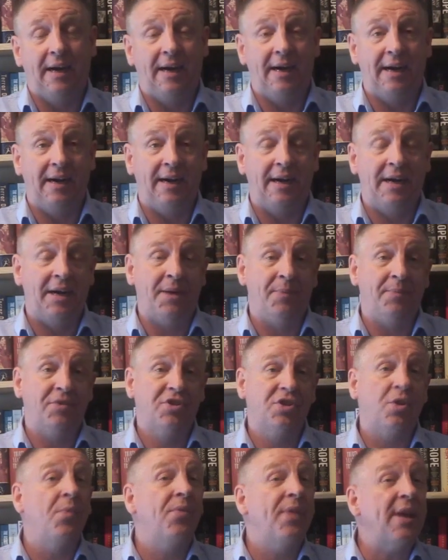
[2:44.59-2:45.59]

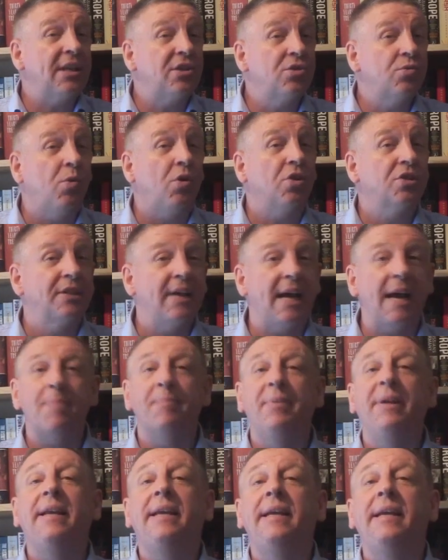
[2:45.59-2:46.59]
So that's what's
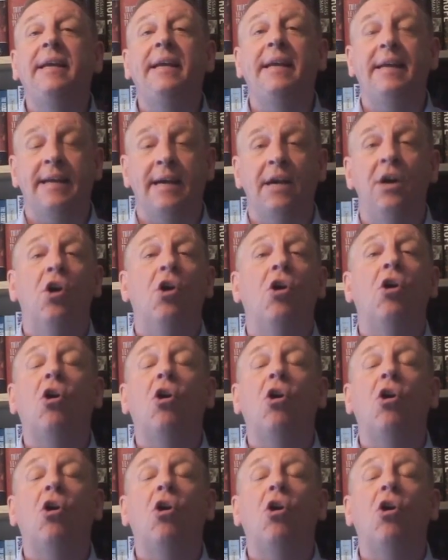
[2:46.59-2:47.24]
happening here.